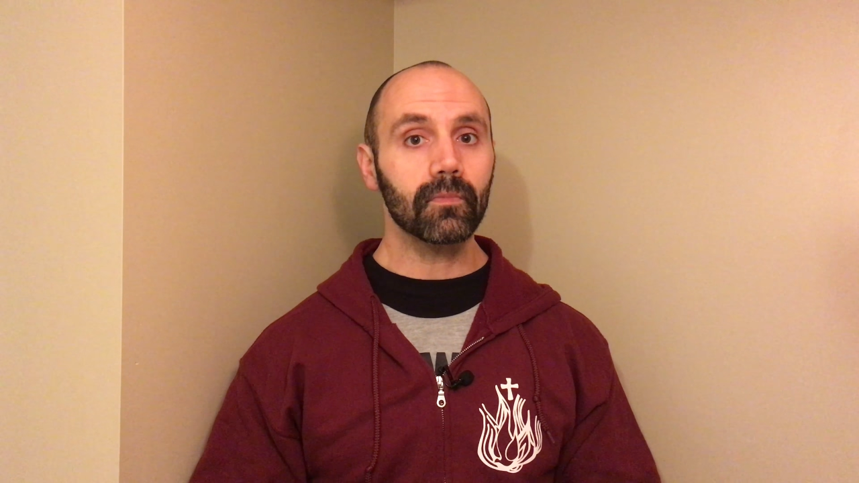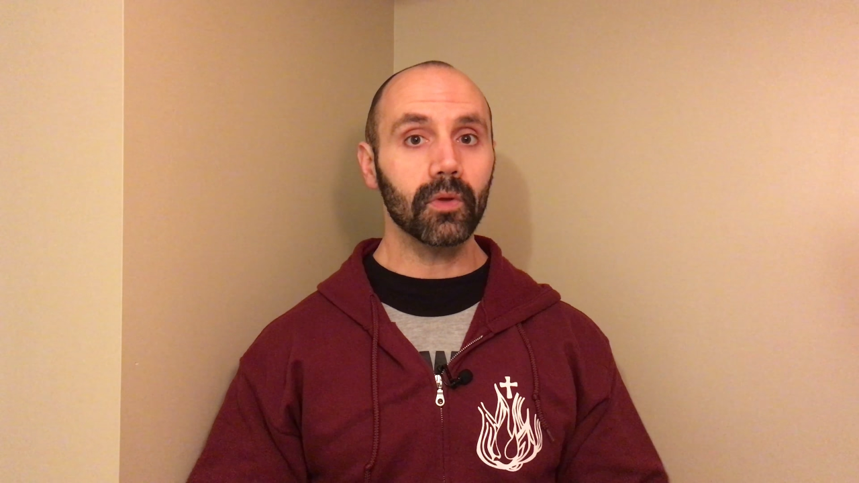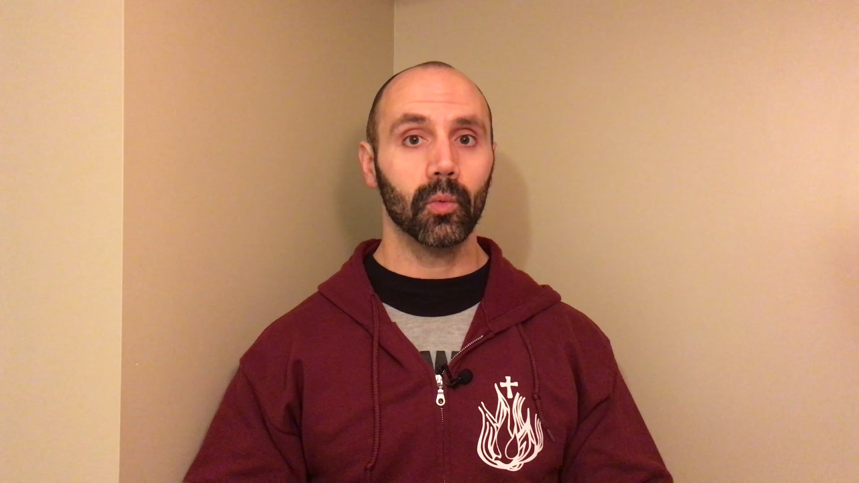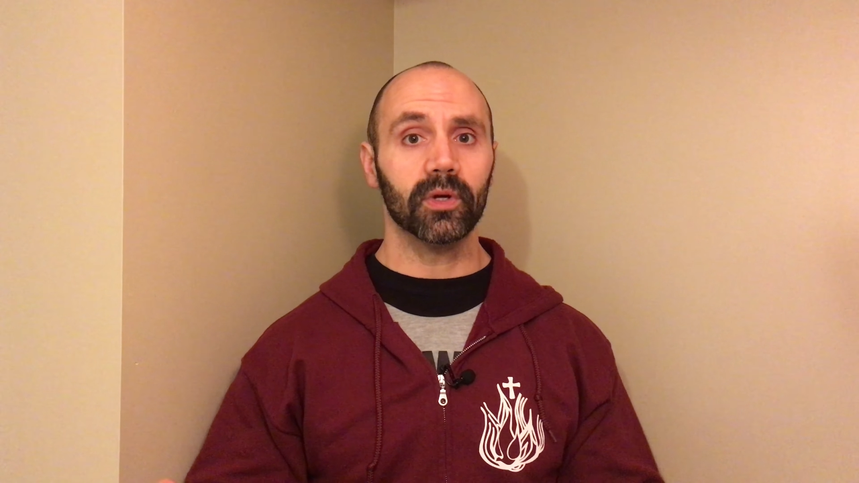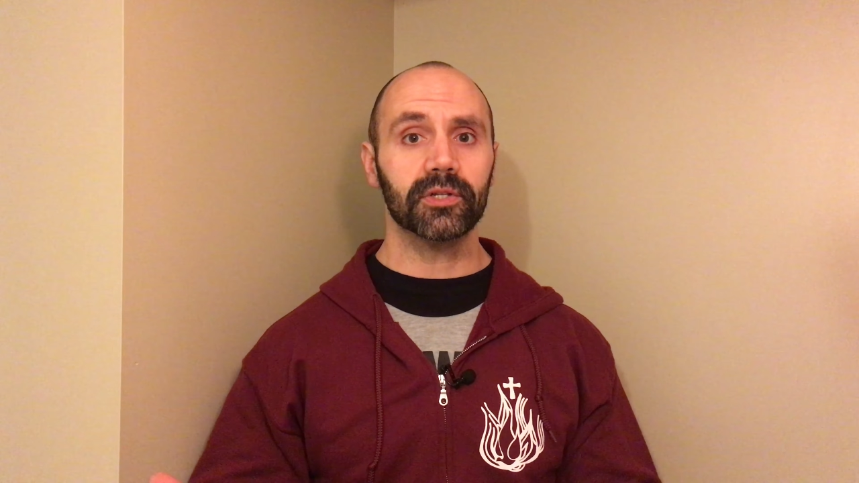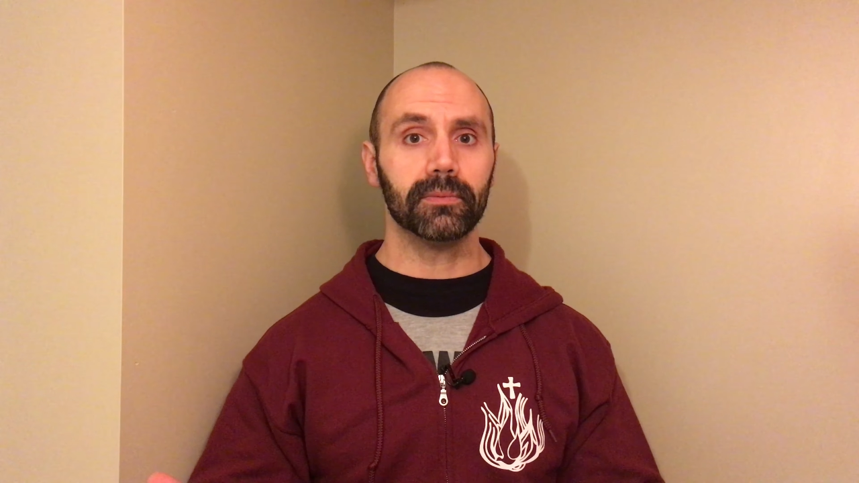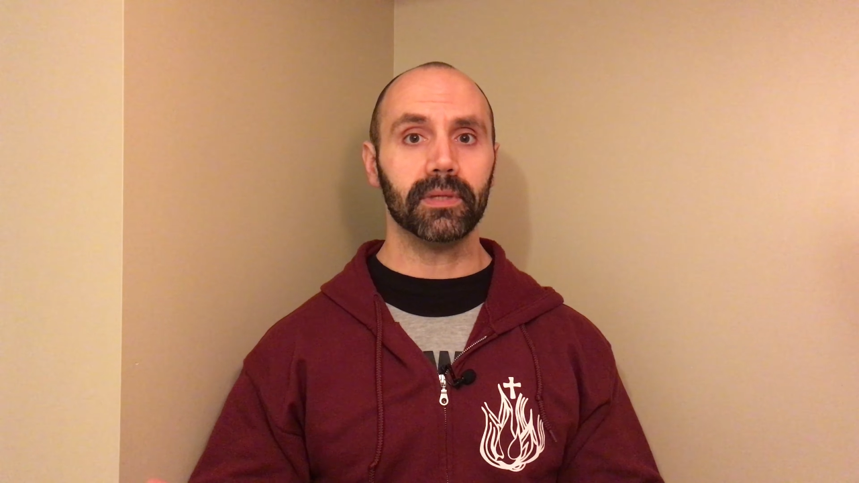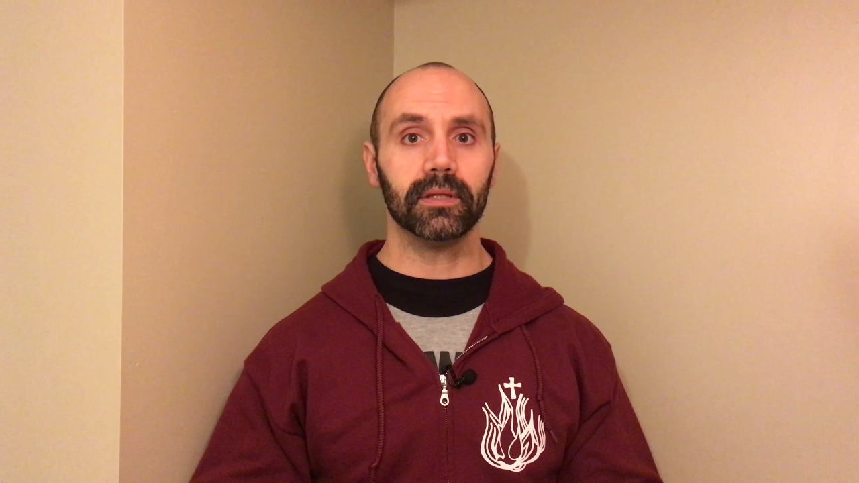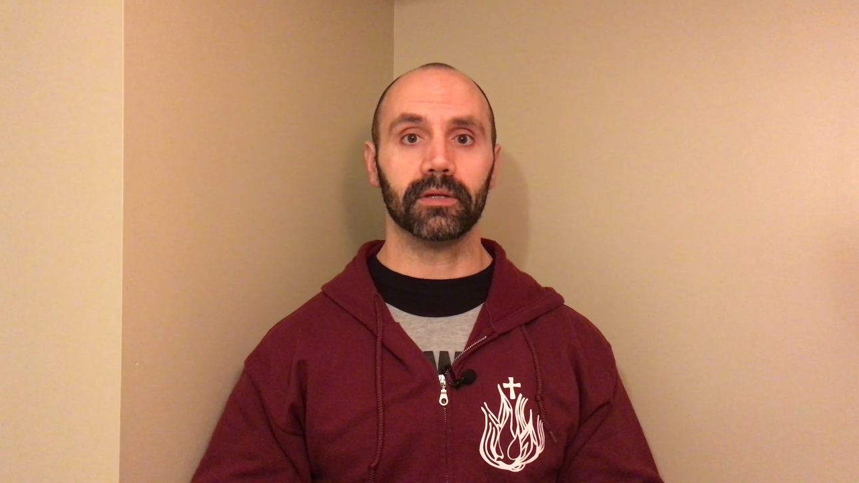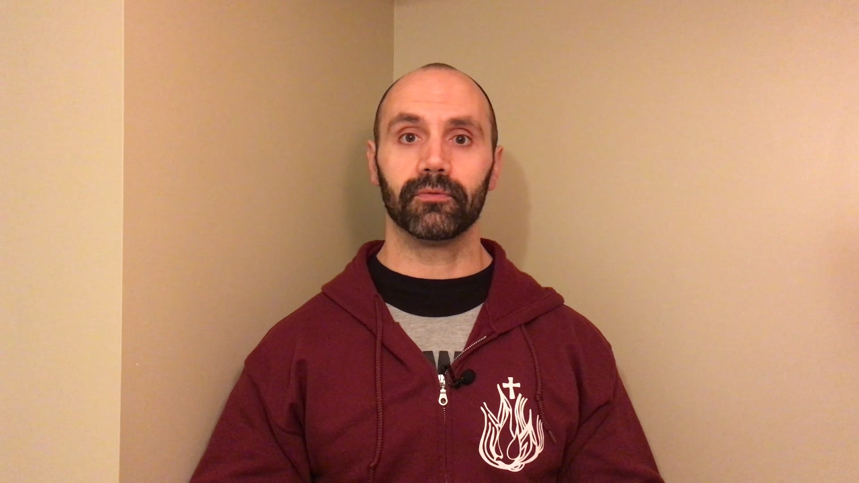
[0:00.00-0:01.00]
What does it
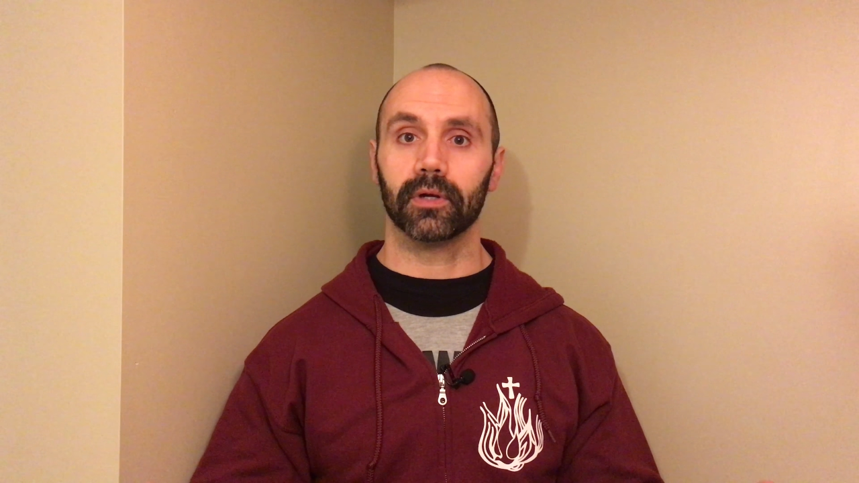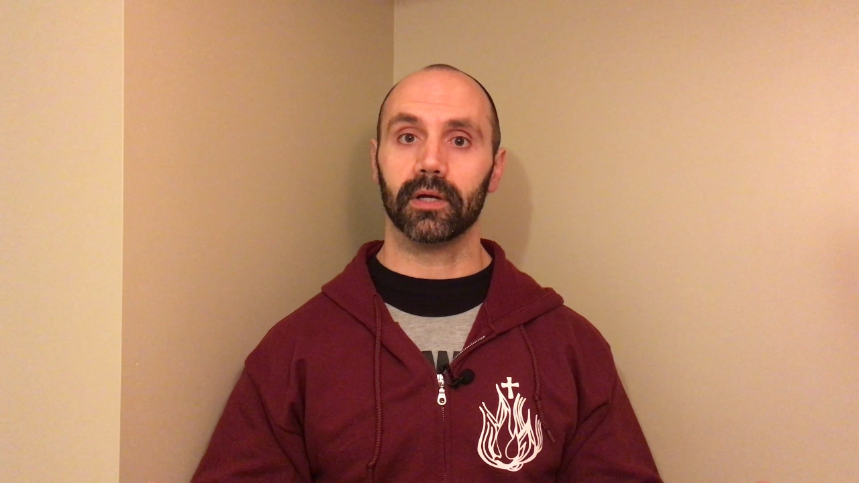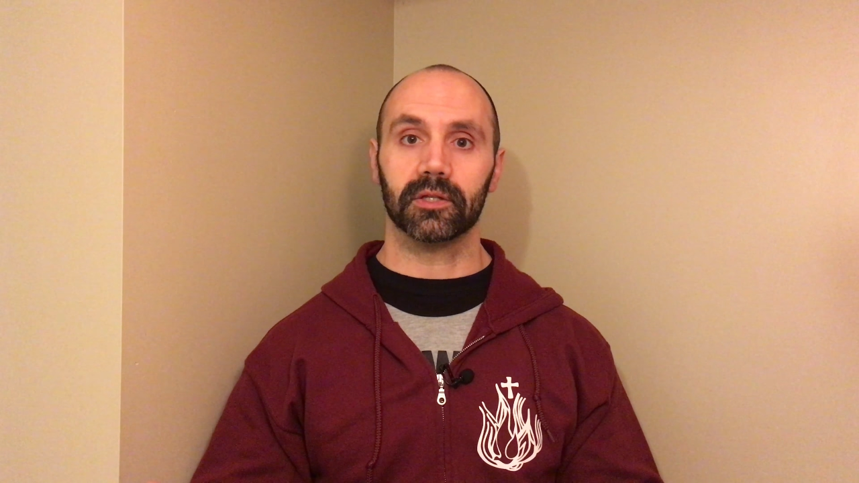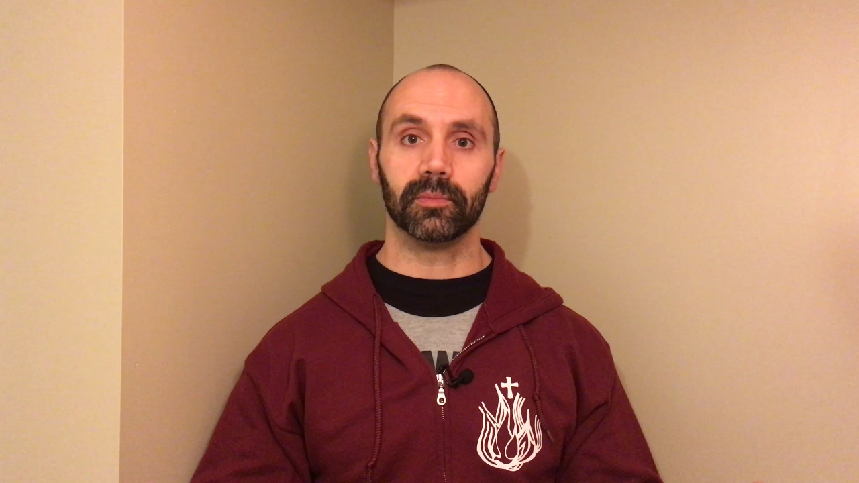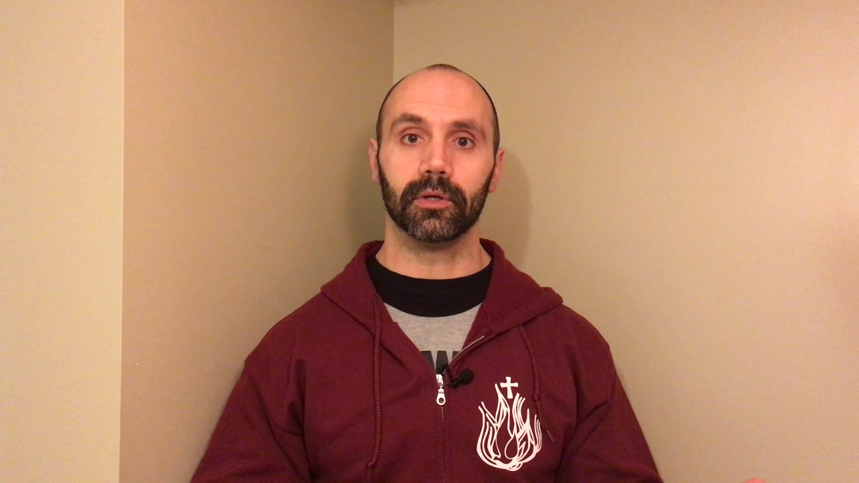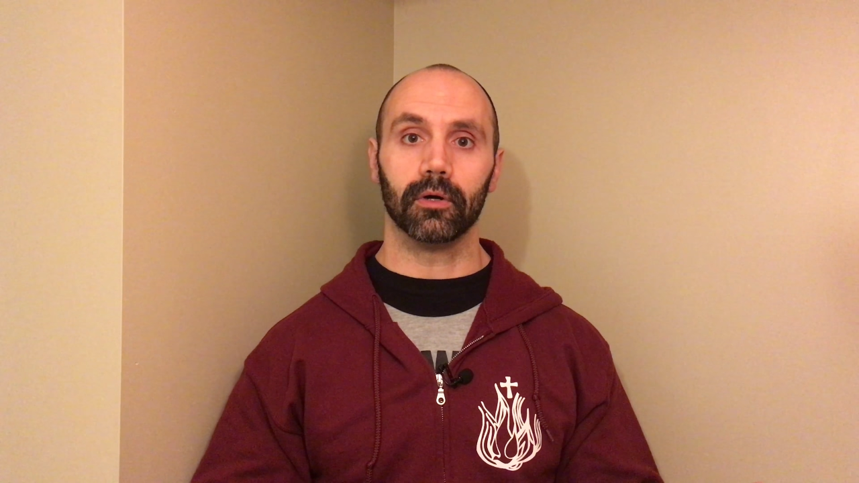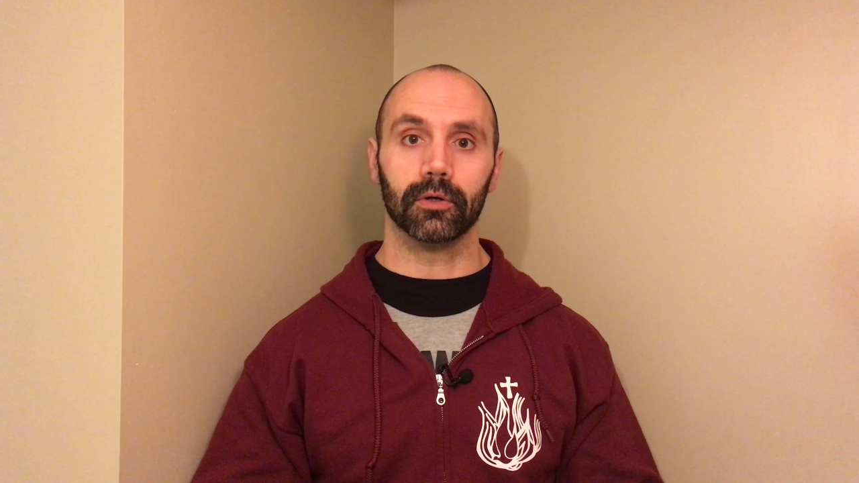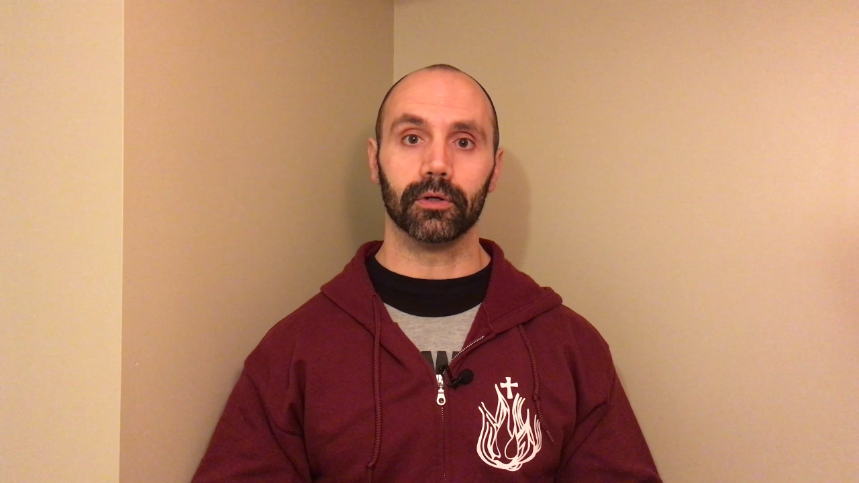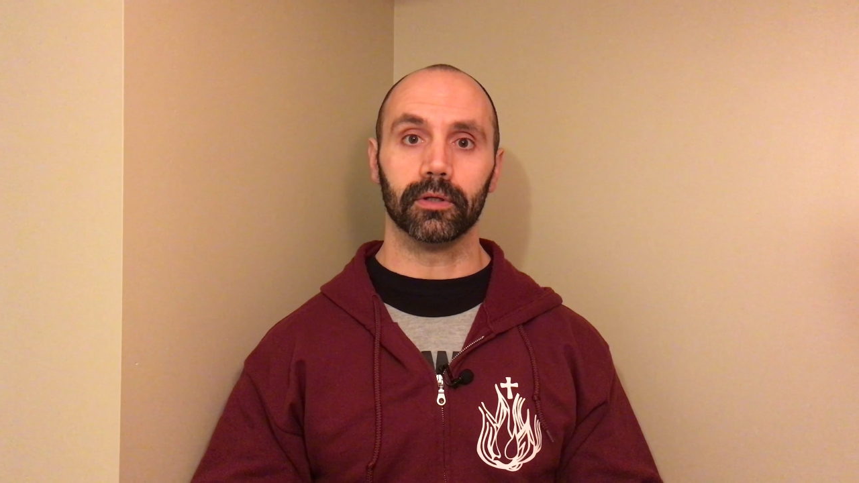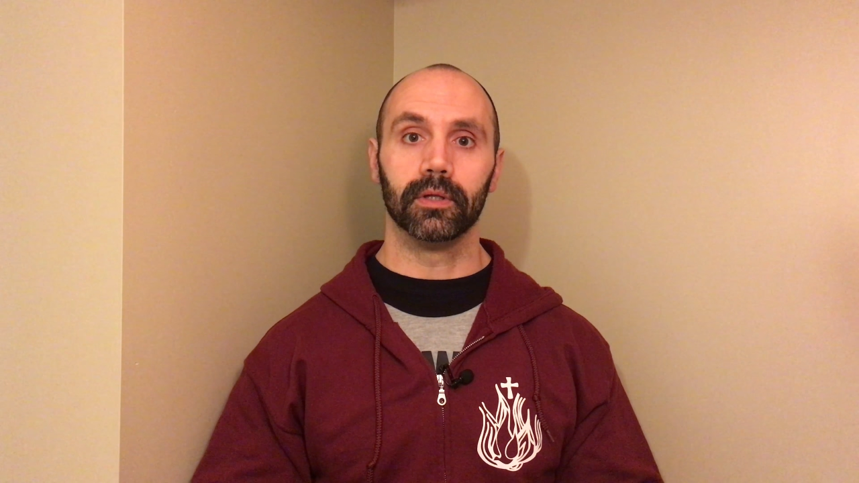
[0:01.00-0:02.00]
mean then for God to be all
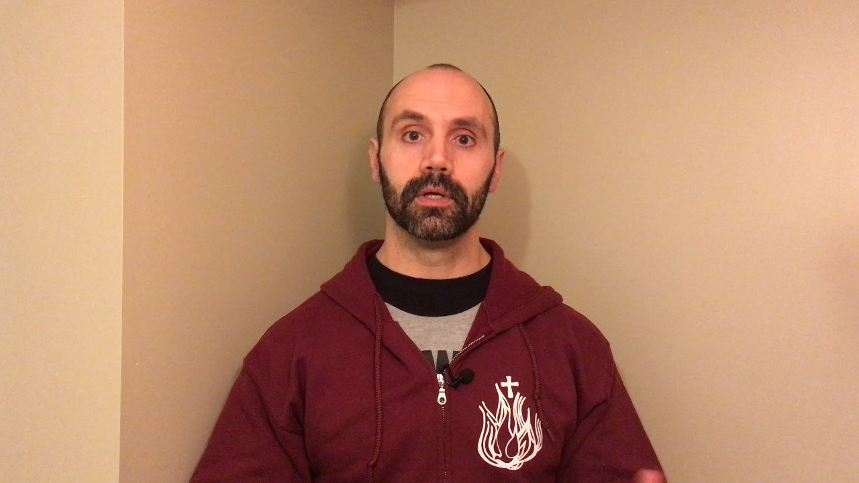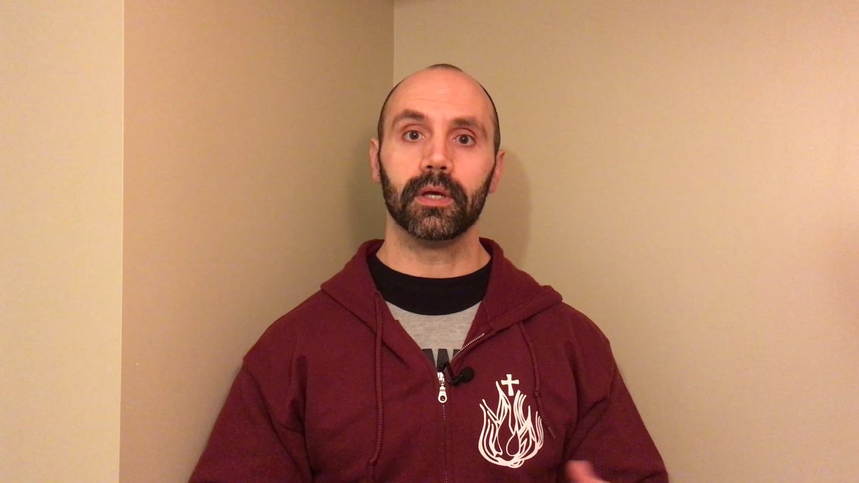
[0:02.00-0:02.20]
good?